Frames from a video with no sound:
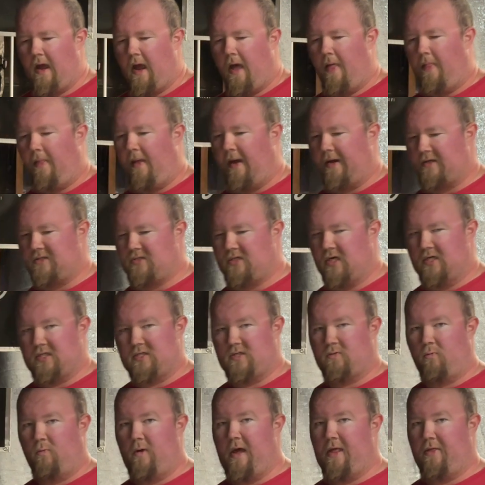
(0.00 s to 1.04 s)
And like
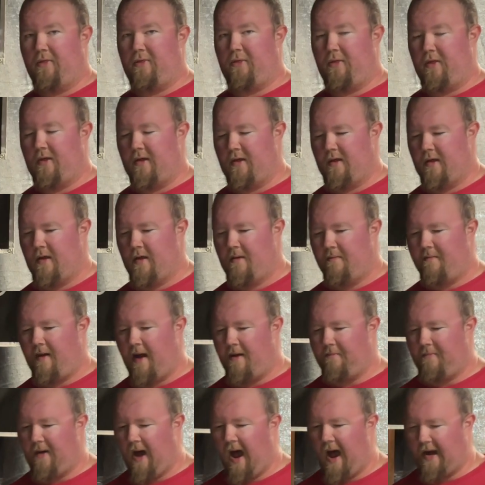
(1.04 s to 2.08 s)
just with
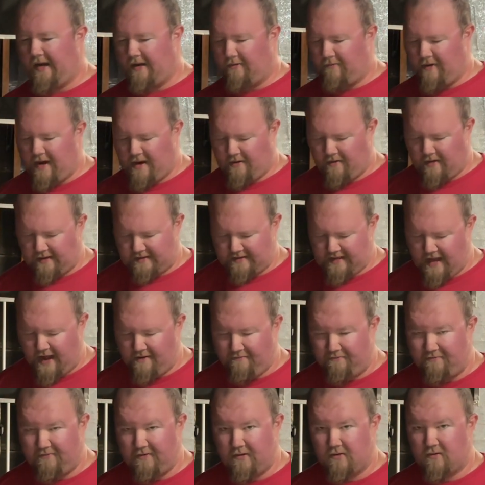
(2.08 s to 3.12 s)
my body weight, like
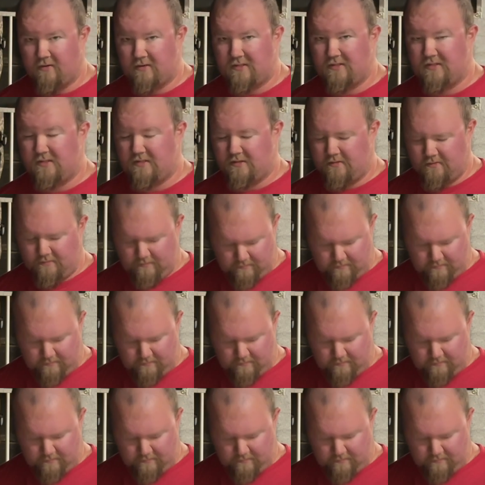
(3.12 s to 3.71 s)
that feels